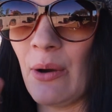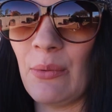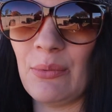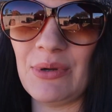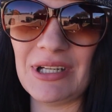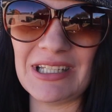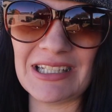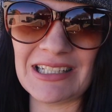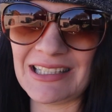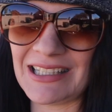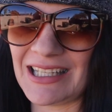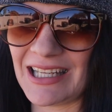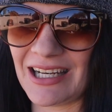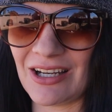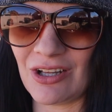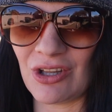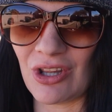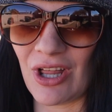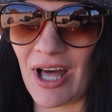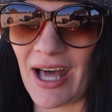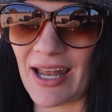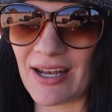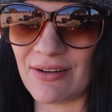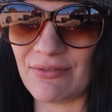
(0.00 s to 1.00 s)
We didn't get a
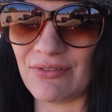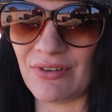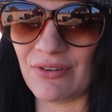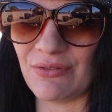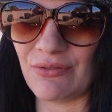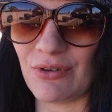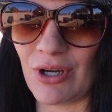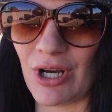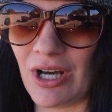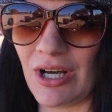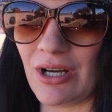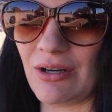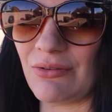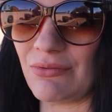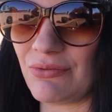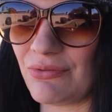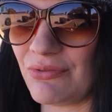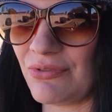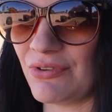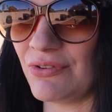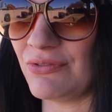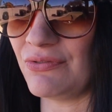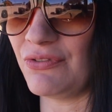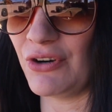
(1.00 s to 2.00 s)
lot of
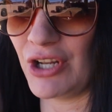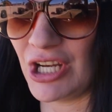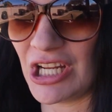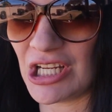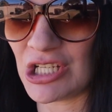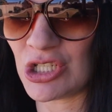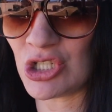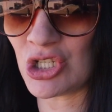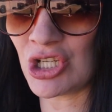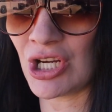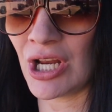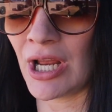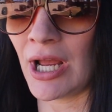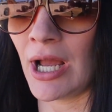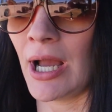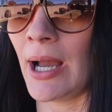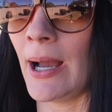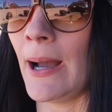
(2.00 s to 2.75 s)
footage,